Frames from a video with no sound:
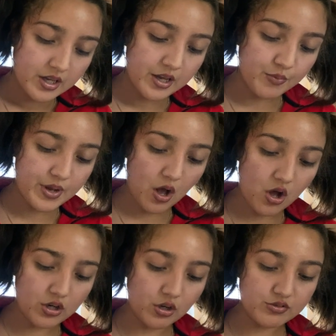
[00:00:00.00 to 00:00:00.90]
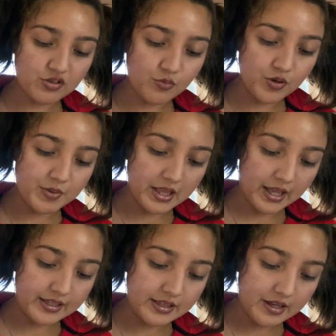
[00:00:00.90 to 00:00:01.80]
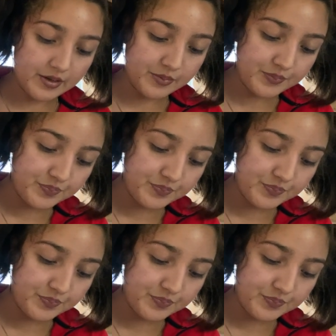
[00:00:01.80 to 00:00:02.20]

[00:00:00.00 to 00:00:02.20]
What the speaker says: And we all know some women like that.